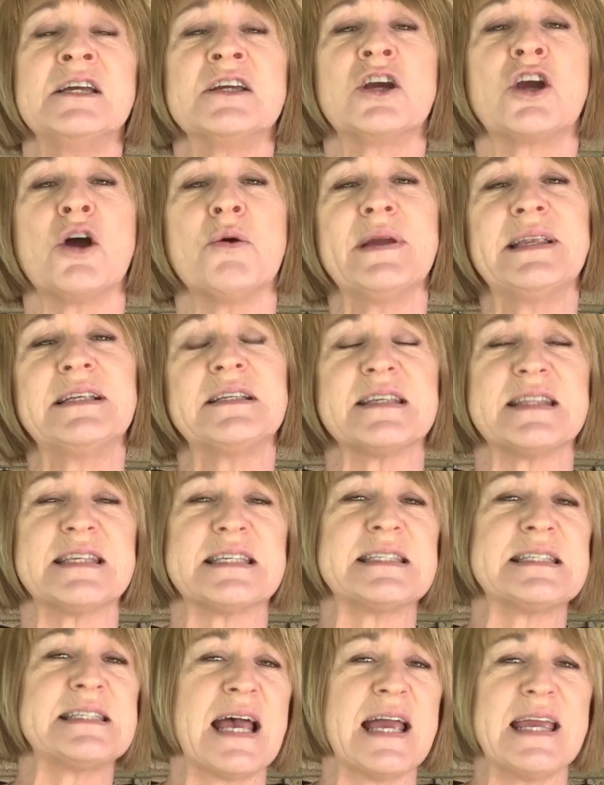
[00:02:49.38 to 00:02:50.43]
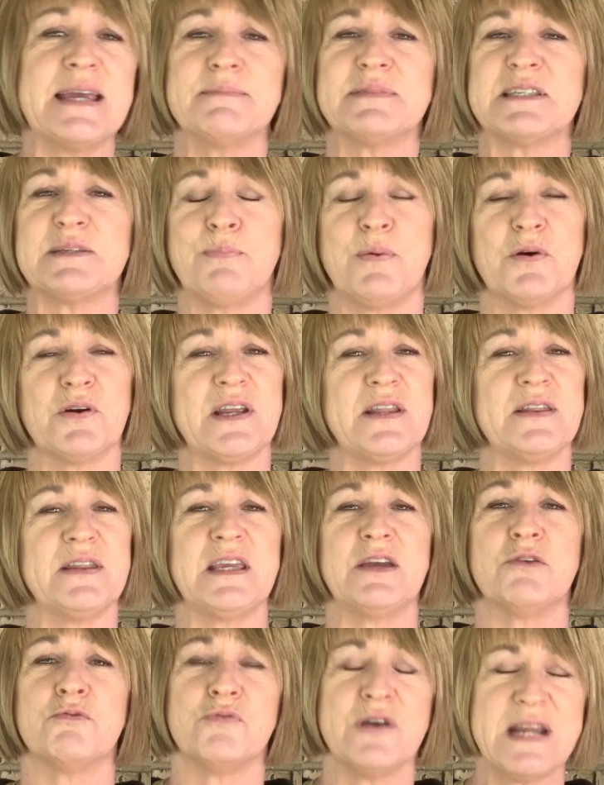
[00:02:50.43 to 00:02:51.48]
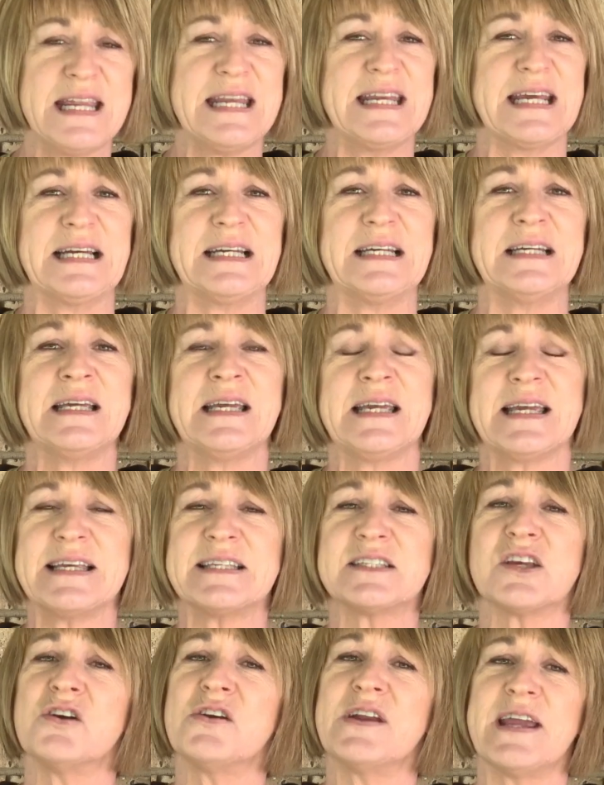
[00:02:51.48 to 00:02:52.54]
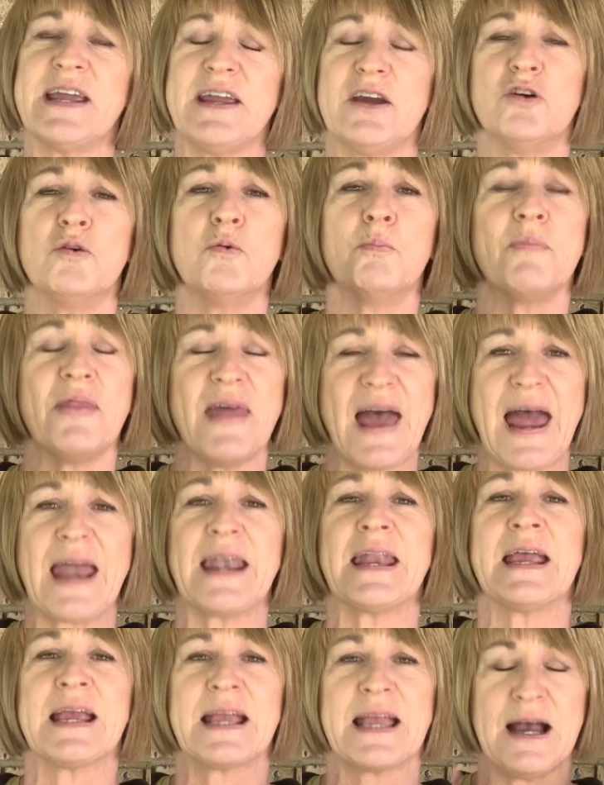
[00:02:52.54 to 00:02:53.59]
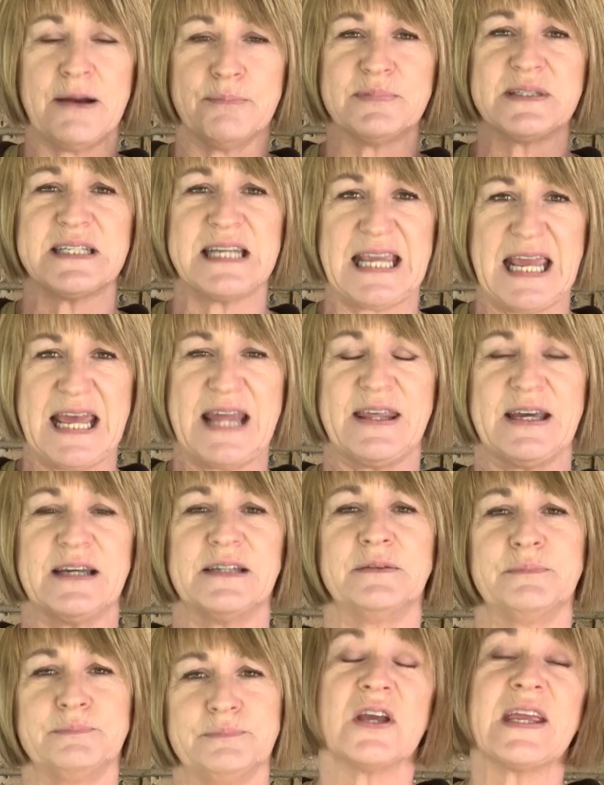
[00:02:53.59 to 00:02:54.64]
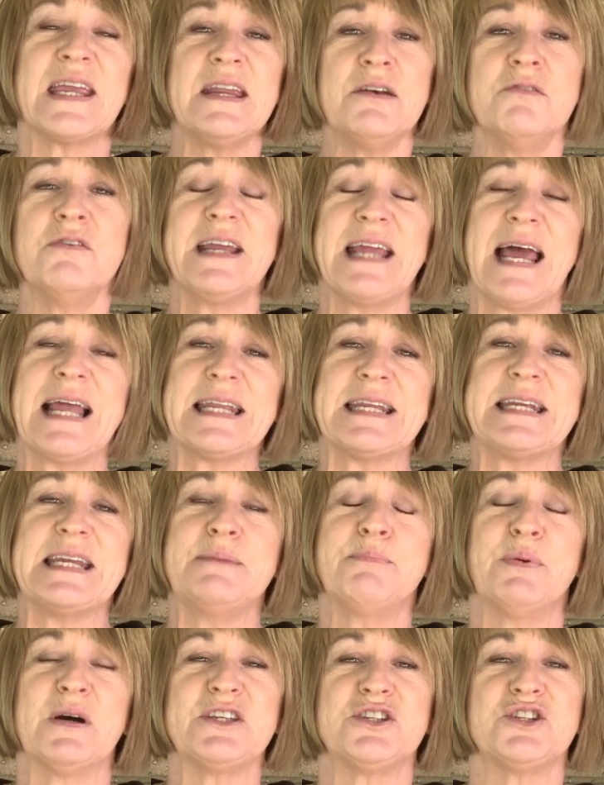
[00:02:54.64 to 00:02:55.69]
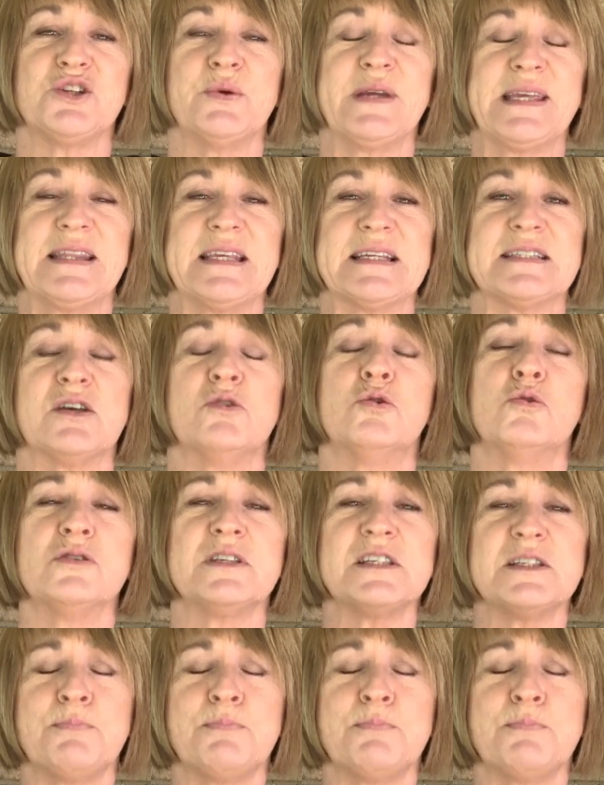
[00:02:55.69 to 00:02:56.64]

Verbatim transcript: going to the same spot in the arena is going to help that come together. In reality, by doing this, a horse is